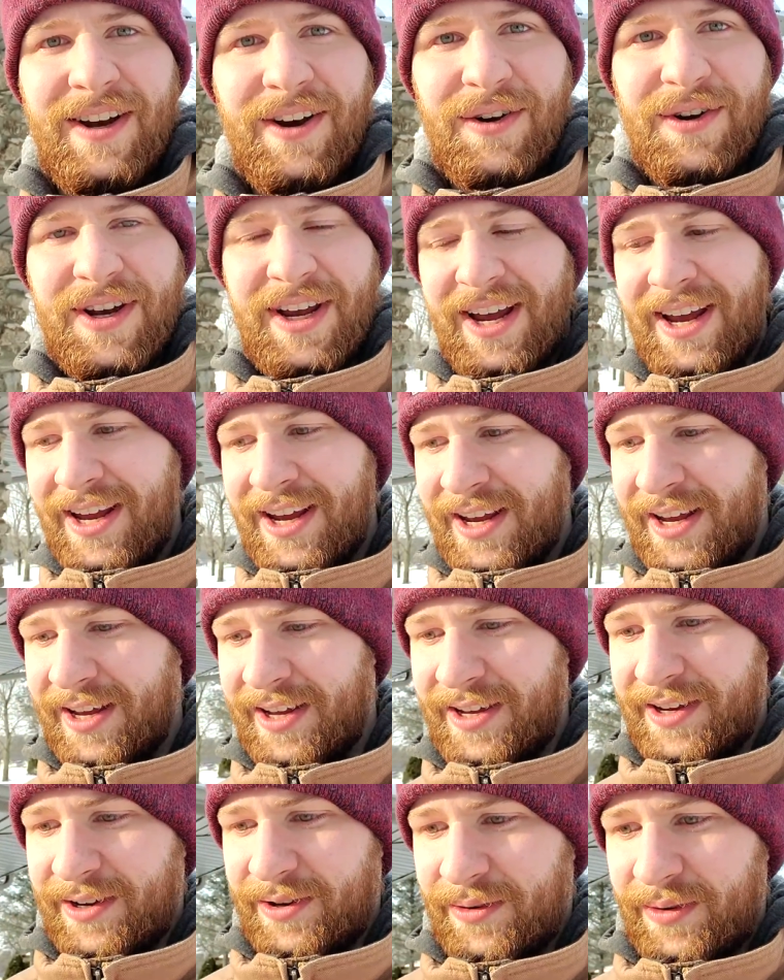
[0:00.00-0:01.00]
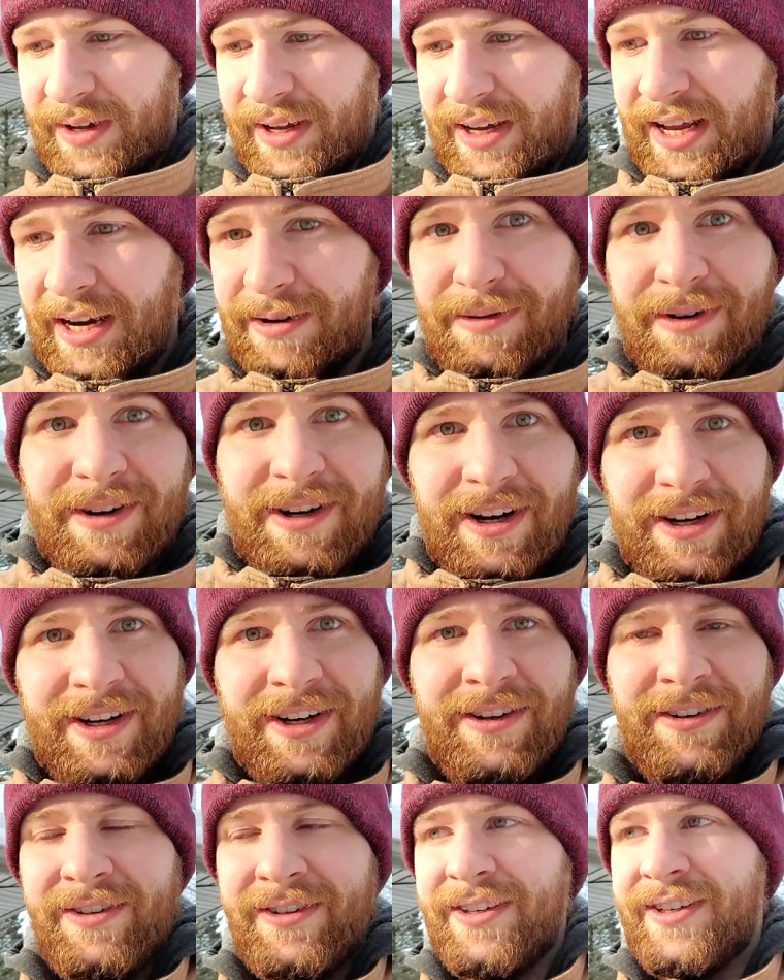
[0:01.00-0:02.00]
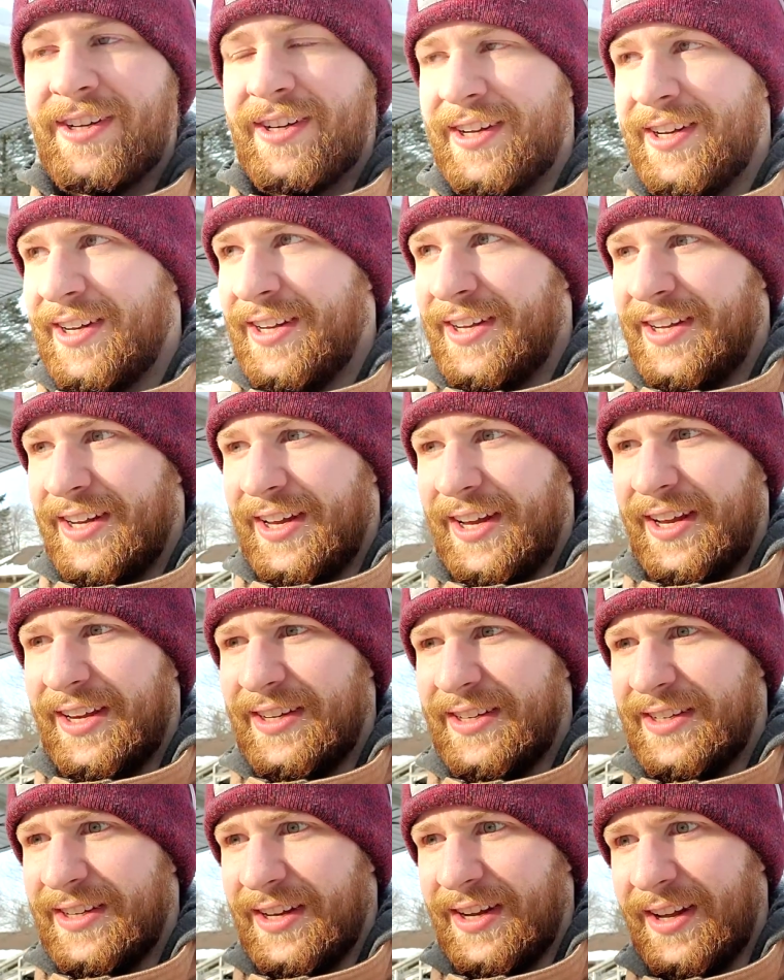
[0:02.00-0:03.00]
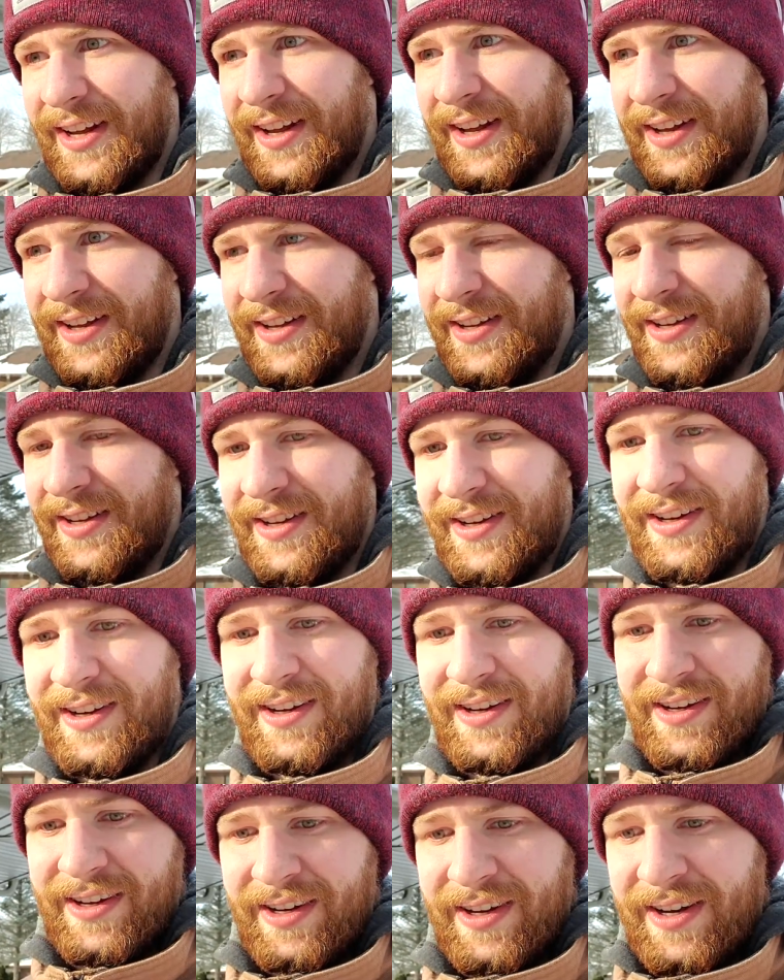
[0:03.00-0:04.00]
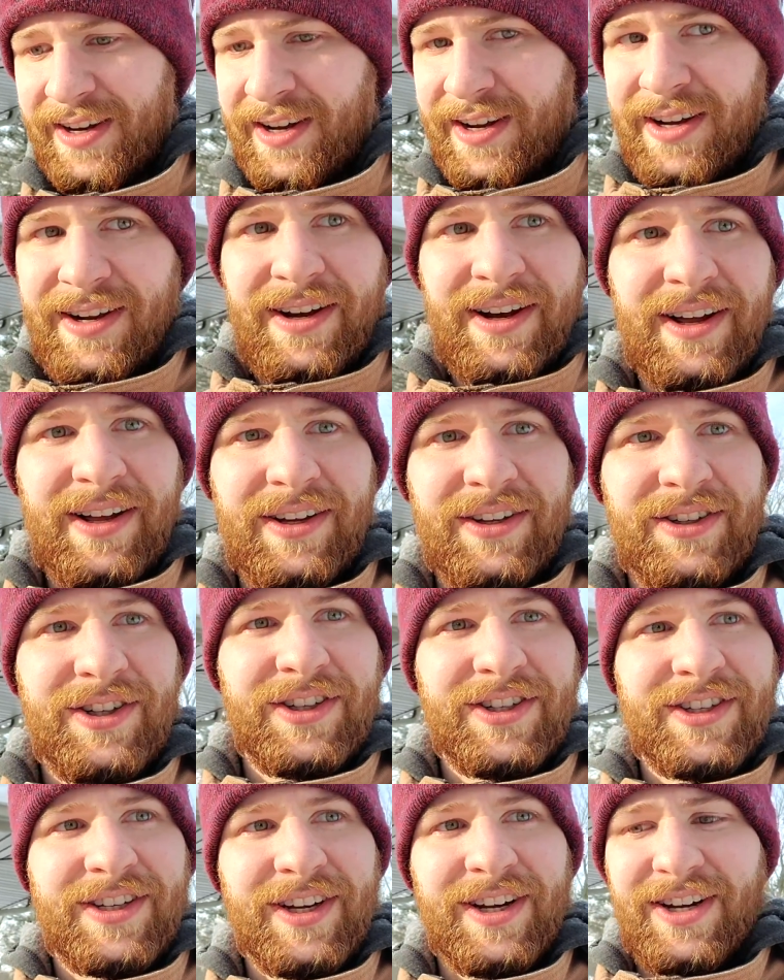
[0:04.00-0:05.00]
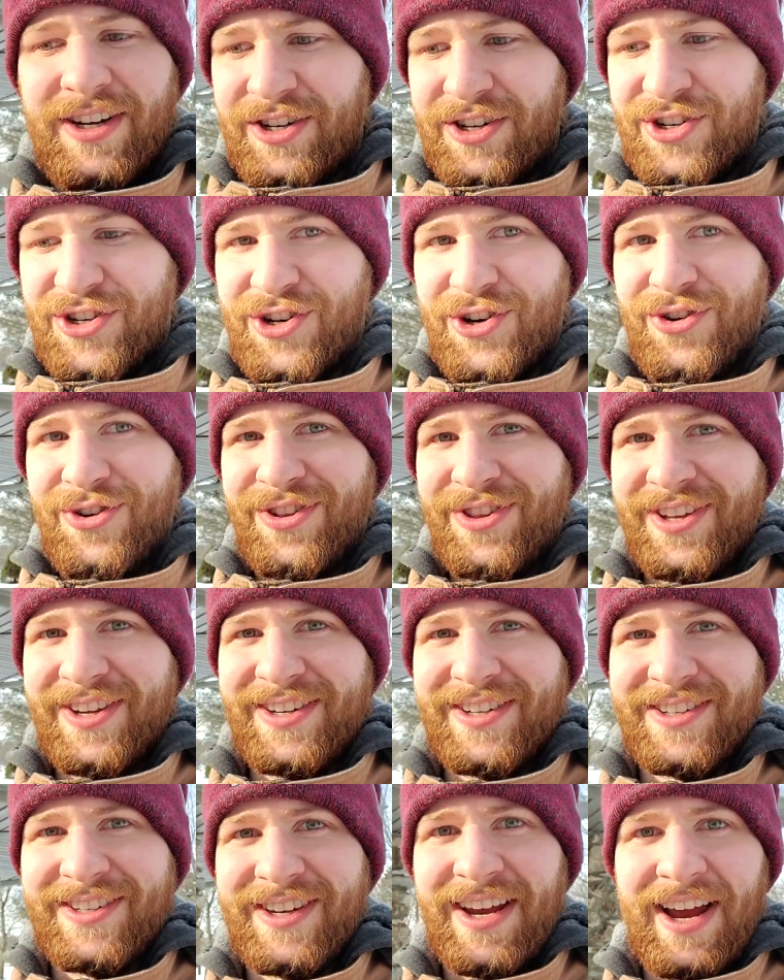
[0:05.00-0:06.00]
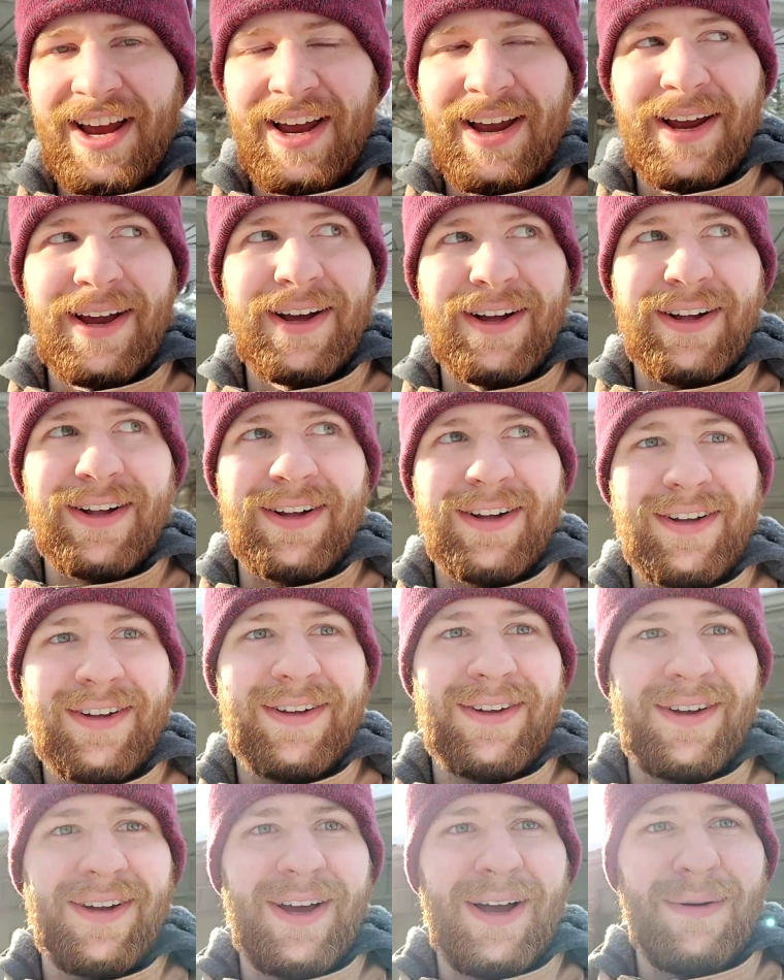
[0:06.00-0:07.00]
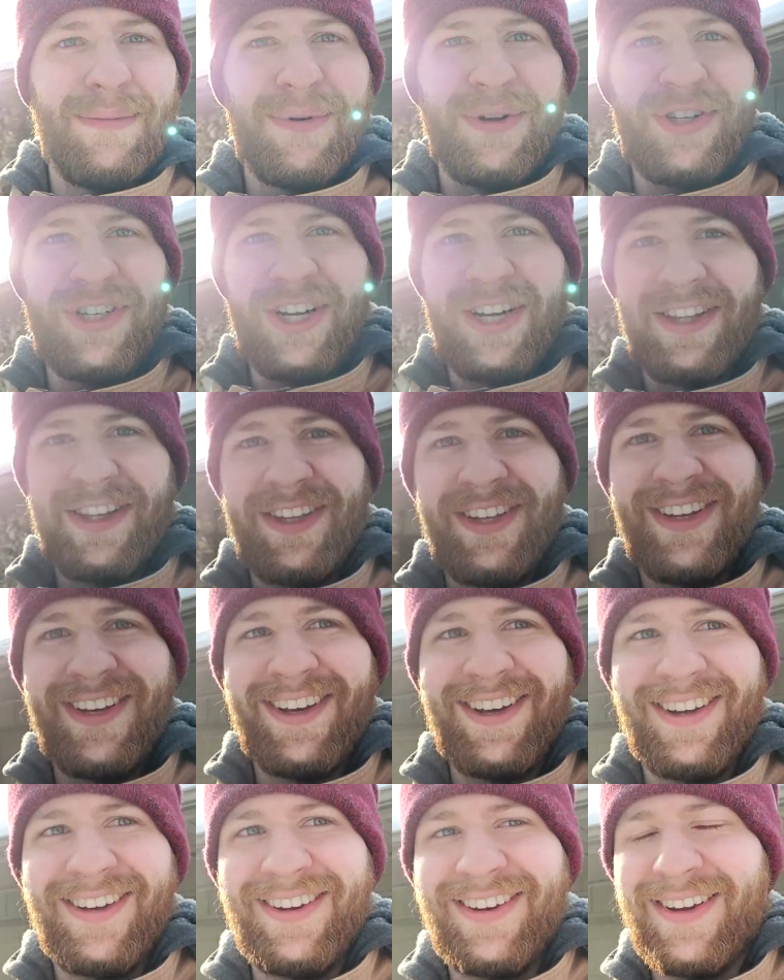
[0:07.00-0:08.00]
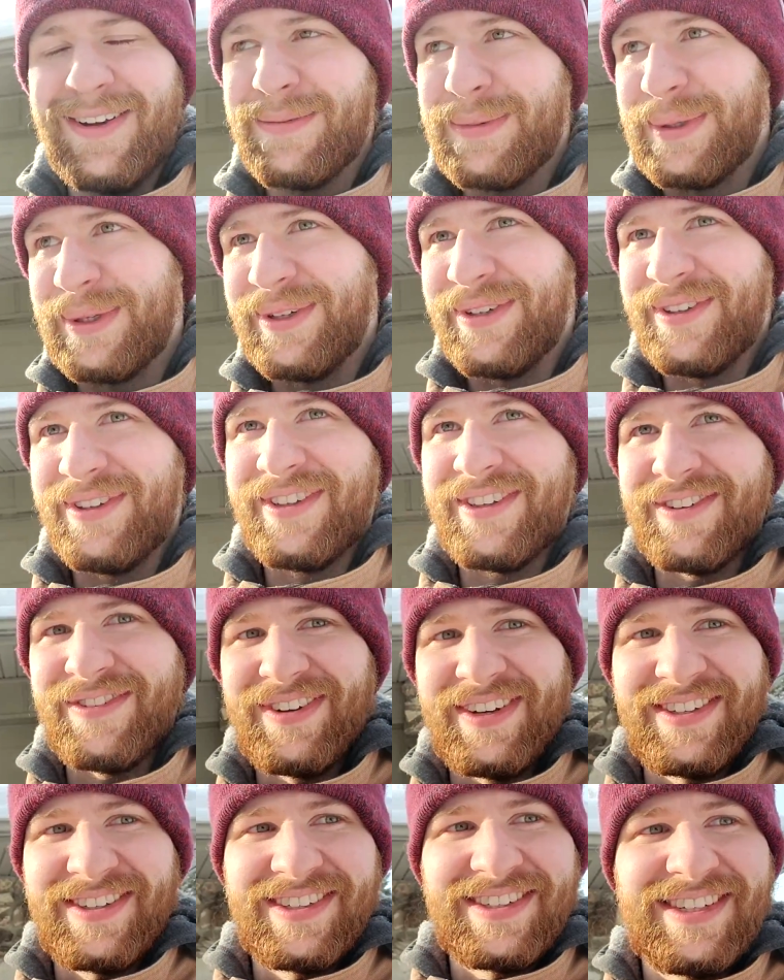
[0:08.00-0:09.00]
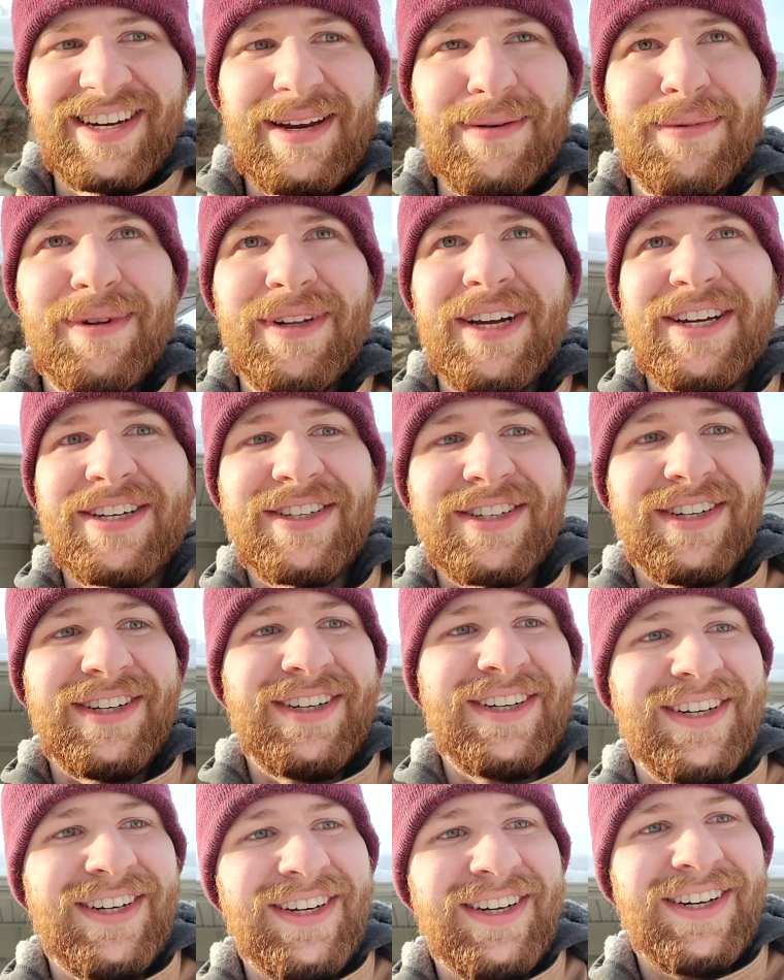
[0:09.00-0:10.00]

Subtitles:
Okay, well I got them all cut now, and I'll just show you these. I'll put you on the gimbal and the stabilizer.